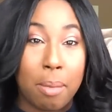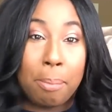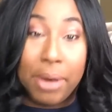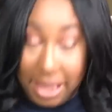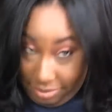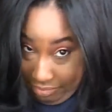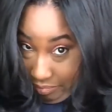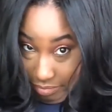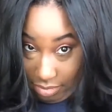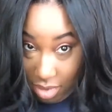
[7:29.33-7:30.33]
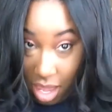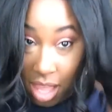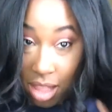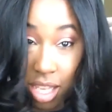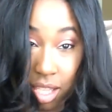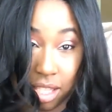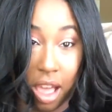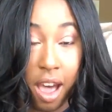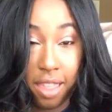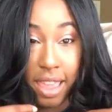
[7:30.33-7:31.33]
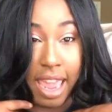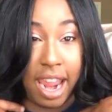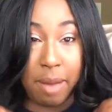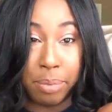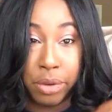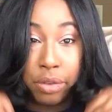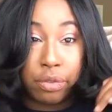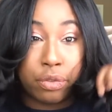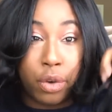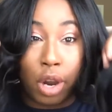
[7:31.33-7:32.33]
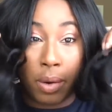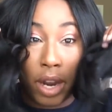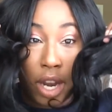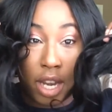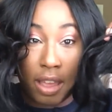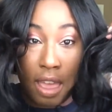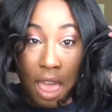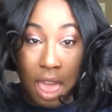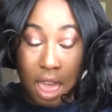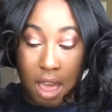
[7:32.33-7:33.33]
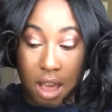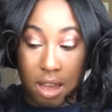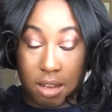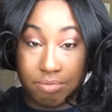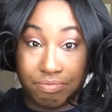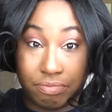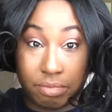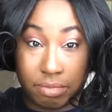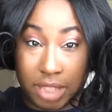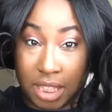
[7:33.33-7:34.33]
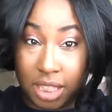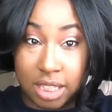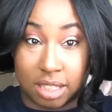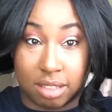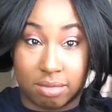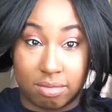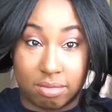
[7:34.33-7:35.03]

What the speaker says: but this is all the hair pulled forward. This is